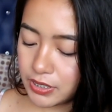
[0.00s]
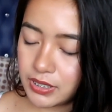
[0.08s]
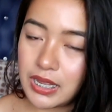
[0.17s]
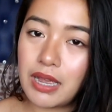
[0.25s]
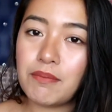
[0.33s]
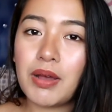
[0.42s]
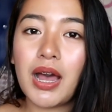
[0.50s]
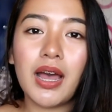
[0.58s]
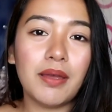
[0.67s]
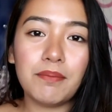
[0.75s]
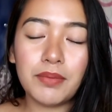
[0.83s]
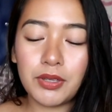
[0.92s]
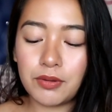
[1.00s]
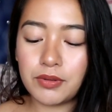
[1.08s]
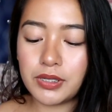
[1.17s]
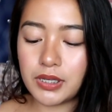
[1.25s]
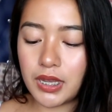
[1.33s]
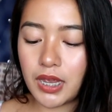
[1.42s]
first time I'm
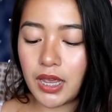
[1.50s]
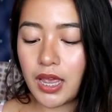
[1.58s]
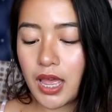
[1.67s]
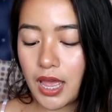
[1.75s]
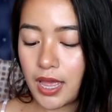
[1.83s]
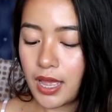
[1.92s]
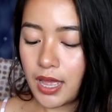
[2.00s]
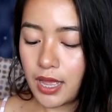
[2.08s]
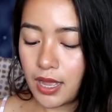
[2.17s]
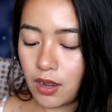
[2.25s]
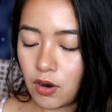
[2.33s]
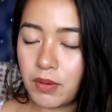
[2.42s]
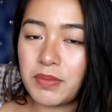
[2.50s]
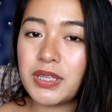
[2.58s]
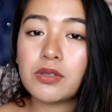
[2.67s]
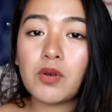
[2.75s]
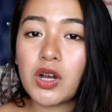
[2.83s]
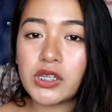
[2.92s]
using or
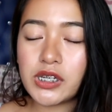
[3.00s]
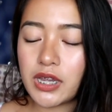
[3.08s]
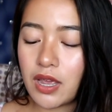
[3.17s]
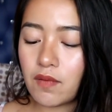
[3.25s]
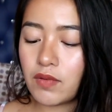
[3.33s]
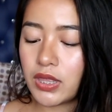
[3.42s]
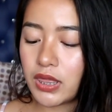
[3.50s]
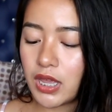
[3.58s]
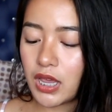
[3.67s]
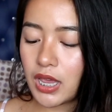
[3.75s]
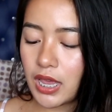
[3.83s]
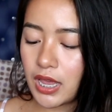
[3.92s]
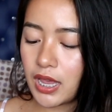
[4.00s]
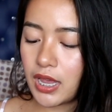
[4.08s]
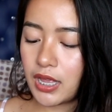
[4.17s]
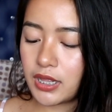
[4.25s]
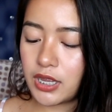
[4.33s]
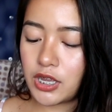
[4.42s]
means swatching everything.
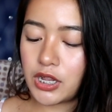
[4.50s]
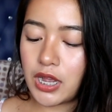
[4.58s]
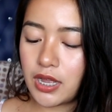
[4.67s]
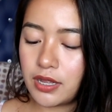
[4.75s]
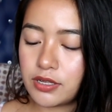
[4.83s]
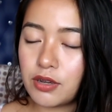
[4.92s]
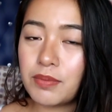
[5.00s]
And ayun nga.